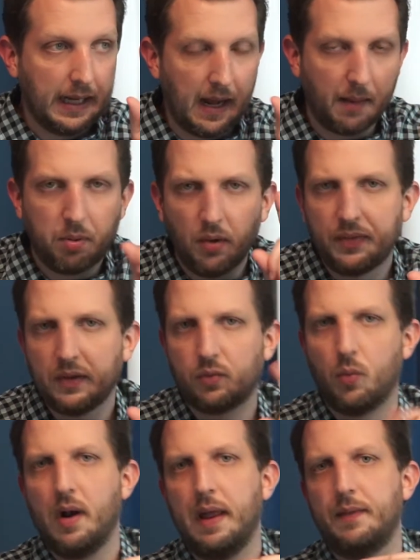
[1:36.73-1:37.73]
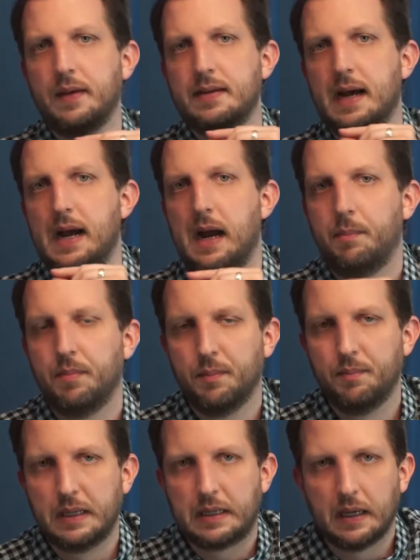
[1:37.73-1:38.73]
And I put this one at the top
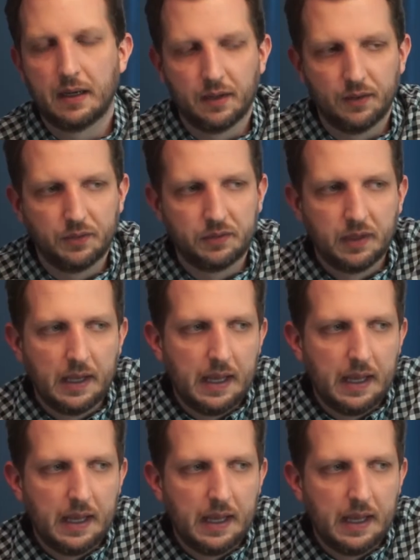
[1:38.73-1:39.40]
because